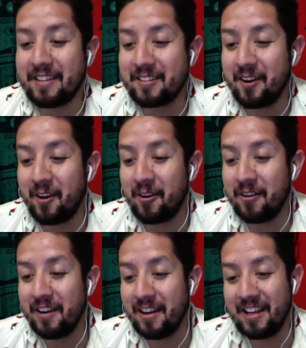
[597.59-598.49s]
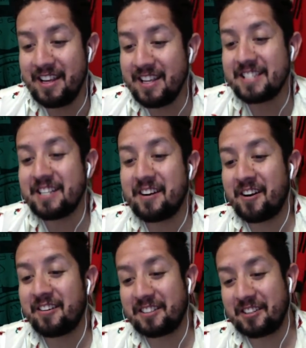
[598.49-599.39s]
so he isn't
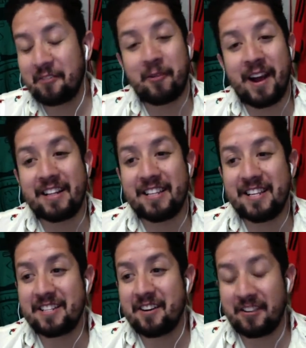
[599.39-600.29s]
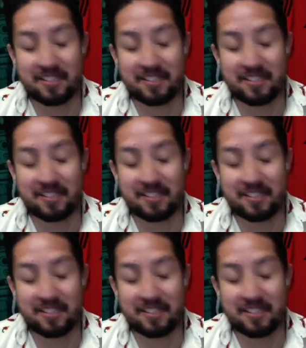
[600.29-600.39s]
hurt. You're right, he isn't hurt.